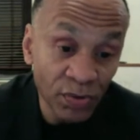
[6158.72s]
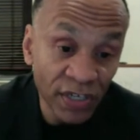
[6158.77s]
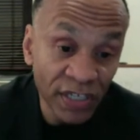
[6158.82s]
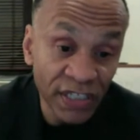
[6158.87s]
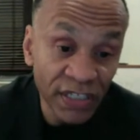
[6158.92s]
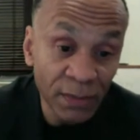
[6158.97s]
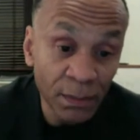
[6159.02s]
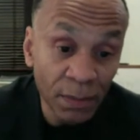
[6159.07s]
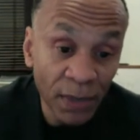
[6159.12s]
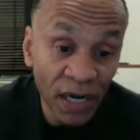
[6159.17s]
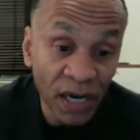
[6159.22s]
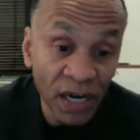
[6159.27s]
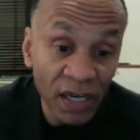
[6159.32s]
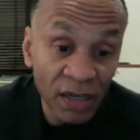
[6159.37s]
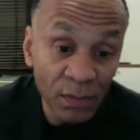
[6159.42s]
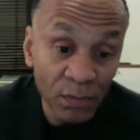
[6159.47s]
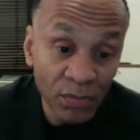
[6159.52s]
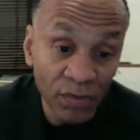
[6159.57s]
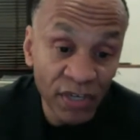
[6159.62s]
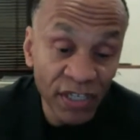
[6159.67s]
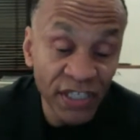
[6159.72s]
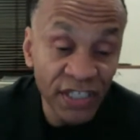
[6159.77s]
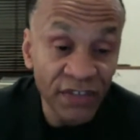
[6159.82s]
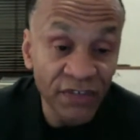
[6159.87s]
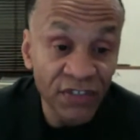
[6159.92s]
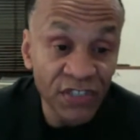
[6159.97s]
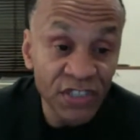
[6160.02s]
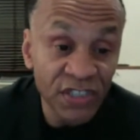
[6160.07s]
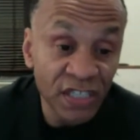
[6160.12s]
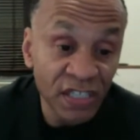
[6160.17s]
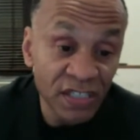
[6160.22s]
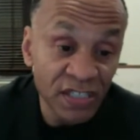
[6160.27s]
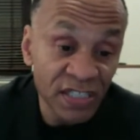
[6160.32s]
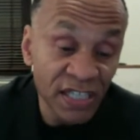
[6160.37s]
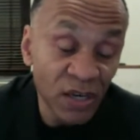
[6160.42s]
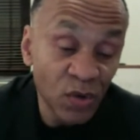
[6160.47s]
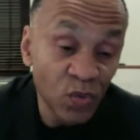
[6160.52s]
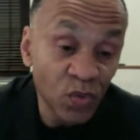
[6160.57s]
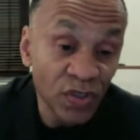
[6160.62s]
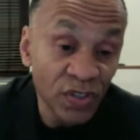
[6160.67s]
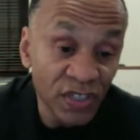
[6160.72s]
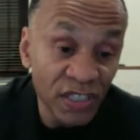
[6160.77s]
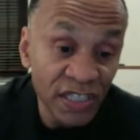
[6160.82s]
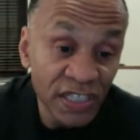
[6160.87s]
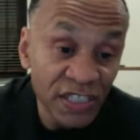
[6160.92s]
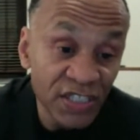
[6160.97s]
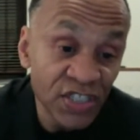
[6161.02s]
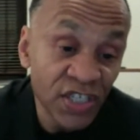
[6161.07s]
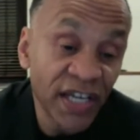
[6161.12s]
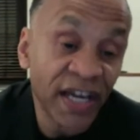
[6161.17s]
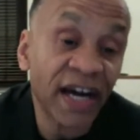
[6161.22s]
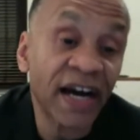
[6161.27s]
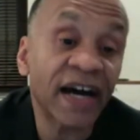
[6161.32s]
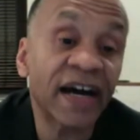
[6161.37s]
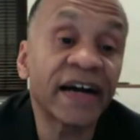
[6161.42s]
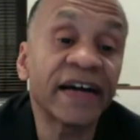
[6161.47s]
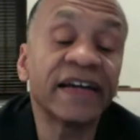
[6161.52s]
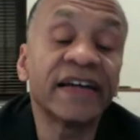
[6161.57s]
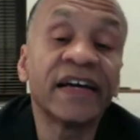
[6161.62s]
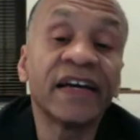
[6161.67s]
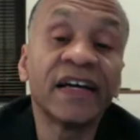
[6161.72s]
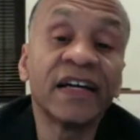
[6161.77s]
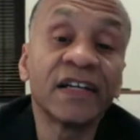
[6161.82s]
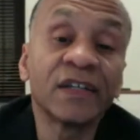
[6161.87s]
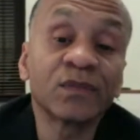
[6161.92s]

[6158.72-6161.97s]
break. If she does that with each guy,